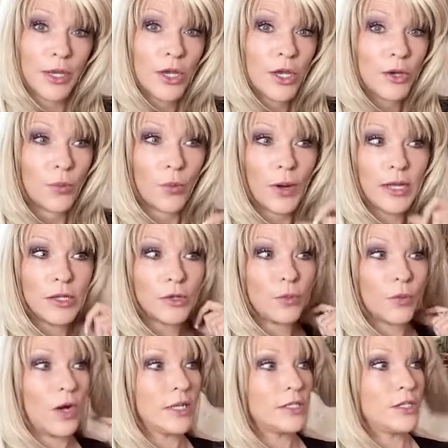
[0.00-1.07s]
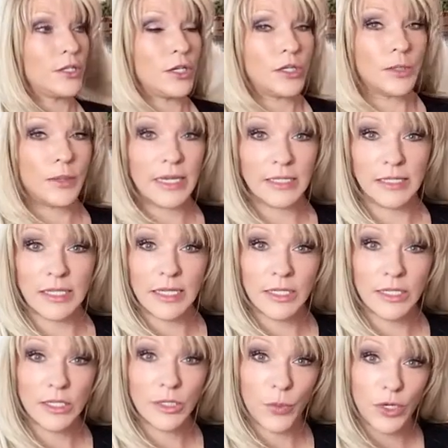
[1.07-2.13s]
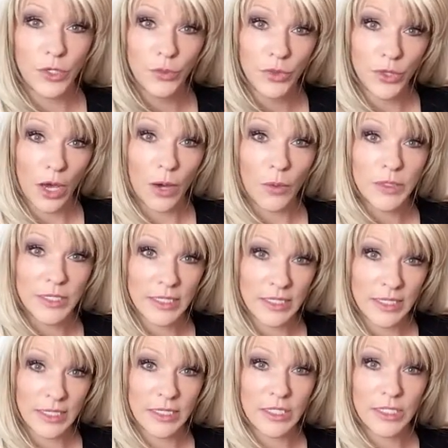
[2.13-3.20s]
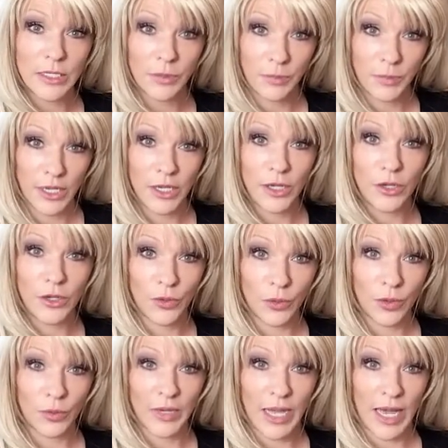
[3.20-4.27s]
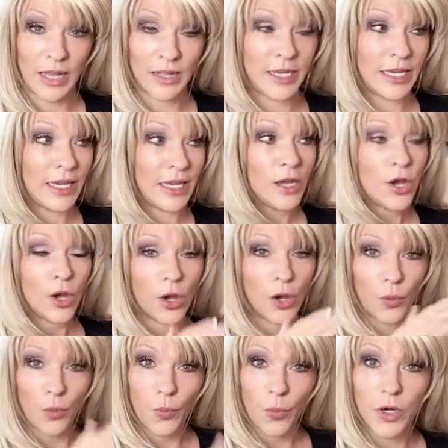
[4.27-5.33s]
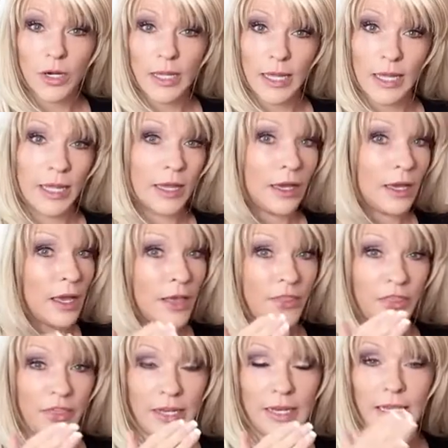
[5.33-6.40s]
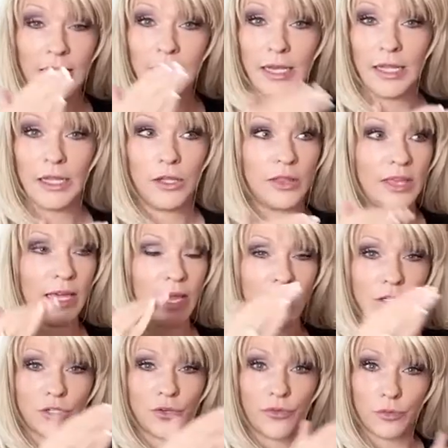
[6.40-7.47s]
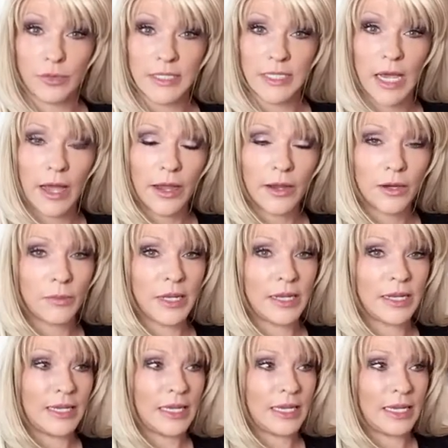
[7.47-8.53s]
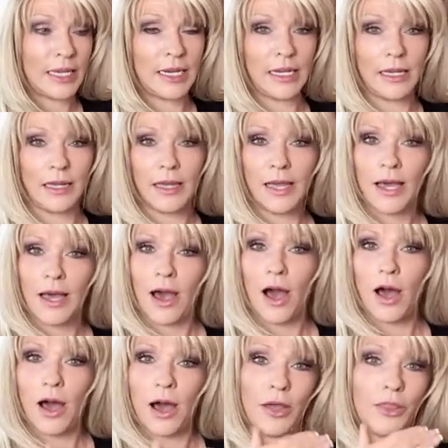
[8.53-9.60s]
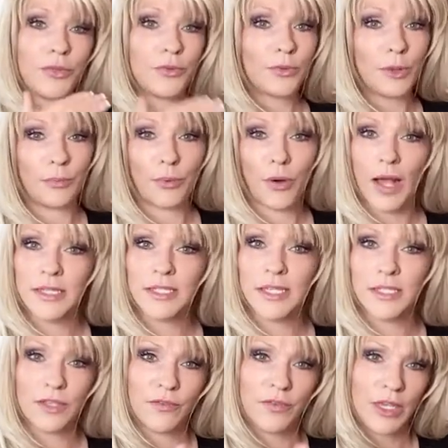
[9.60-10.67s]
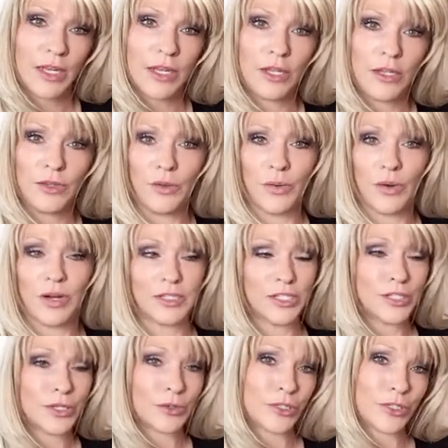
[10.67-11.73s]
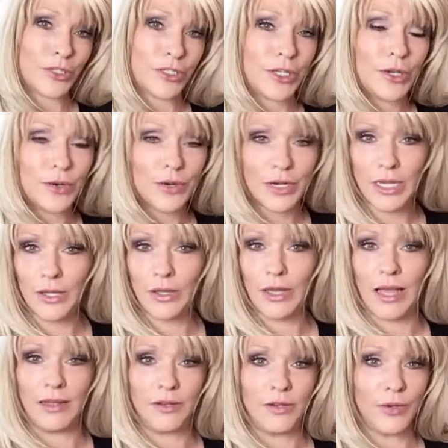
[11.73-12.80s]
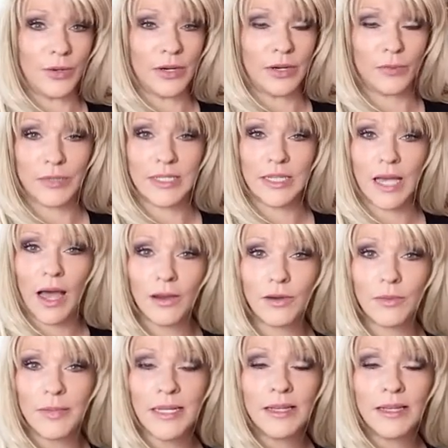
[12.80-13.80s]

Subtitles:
What was intended, what you thought was intended to be your reality, working, then hitting the age for retirement, getting through the process of getting your Social Security and your retirement,